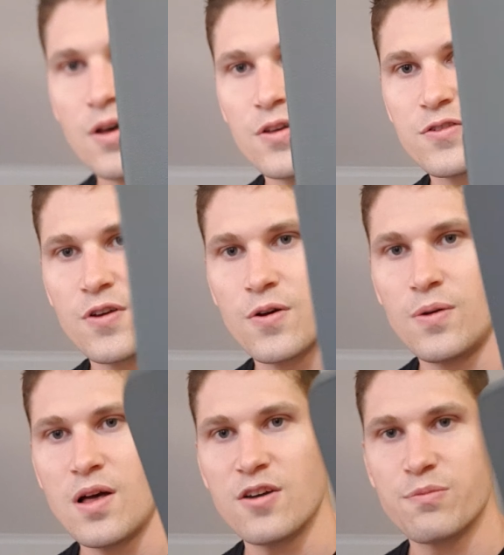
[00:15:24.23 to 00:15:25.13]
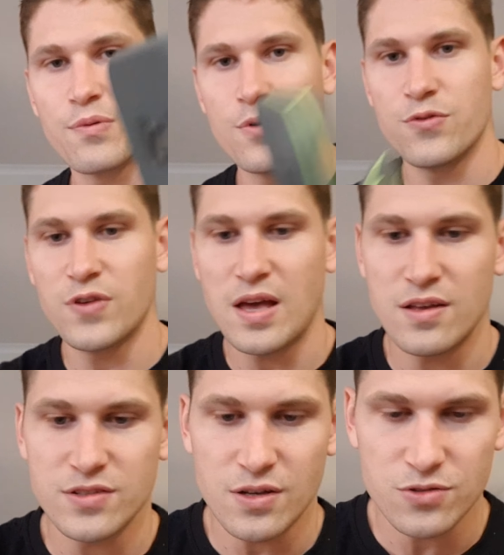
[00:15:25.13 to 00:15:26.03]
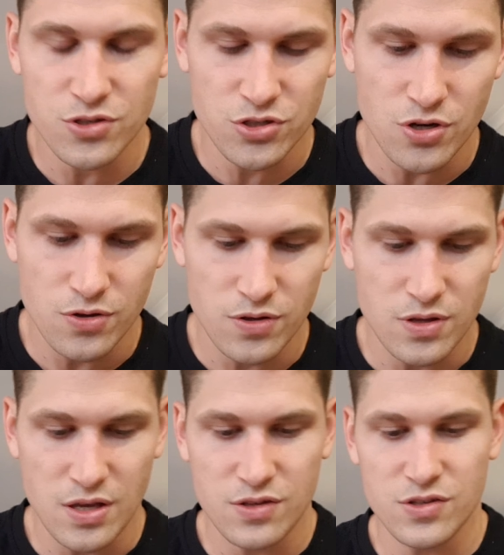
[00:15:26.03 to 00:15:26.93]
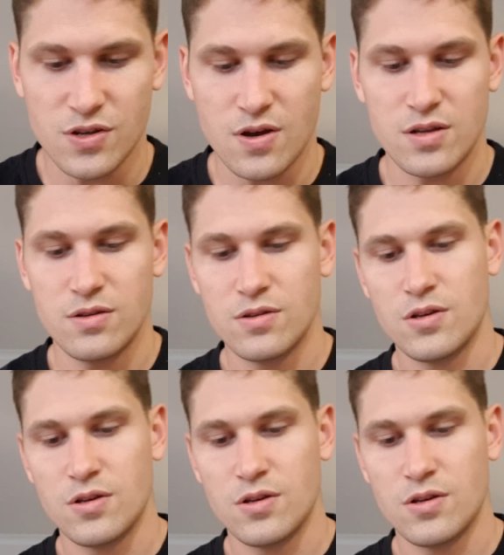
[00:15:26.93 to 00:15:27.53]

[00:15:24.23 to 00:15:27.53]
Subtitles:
So Lifeproof case, I'll just show you the inside.